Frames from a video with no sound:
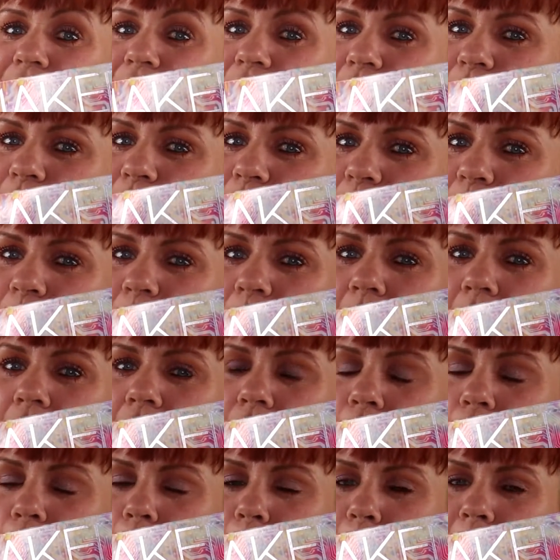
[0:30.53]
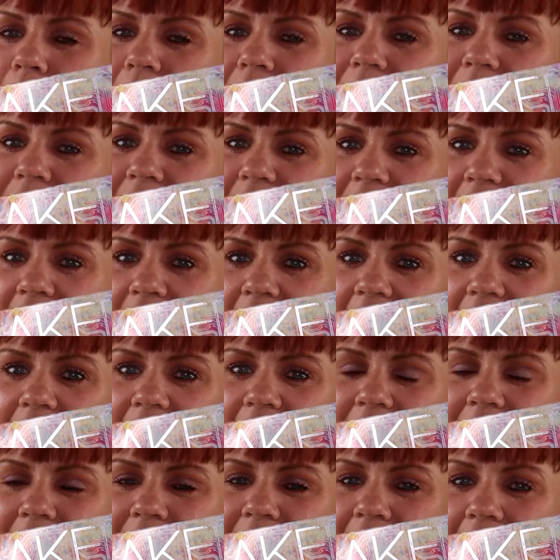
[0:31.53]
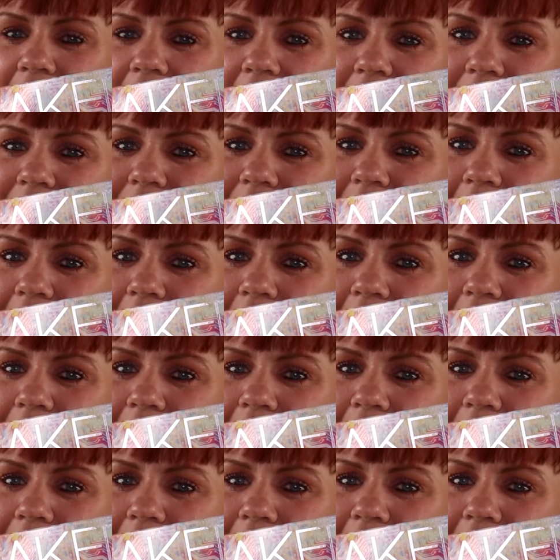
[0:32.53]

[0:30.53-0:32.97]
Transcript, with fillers: the new Urban Decay Naked